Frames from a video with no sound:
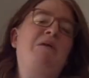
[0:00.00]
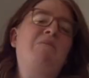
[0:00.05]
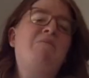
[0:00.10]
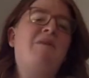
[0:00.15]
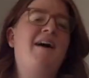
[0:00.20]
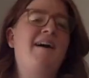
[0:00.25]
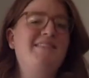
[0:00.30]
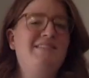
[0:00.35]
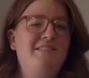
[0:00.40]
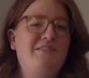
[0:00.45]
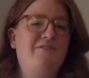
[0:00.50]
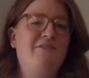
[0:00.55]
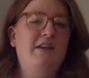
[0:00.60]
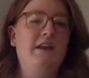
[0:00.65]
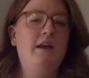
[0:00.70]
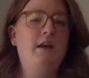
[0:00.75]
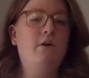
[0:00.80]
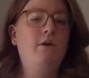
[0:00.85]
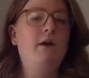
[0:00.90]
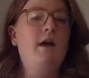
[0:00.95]
pause the
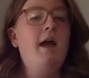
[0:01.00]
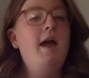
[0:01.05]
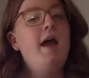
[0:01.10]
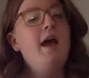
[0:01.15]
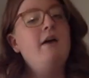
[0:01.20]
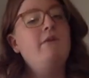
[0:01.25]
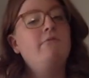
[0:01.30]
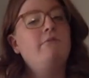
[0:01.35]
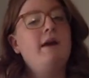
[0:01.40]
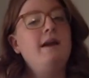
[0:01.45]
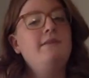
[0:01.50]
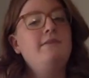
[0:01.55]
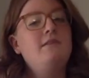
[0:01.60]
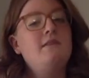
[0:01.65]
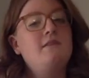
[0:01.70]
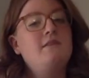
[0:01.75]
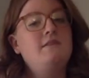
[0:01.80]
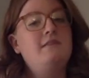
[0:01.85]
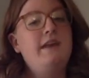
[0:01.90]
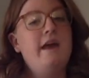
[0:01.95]
video, and write
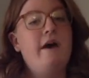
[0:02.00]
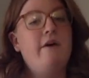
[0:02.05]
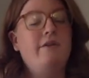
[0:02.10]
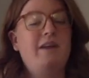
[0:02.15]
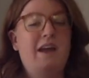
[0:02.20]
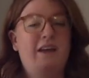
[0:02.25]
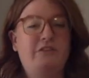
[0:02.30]
this down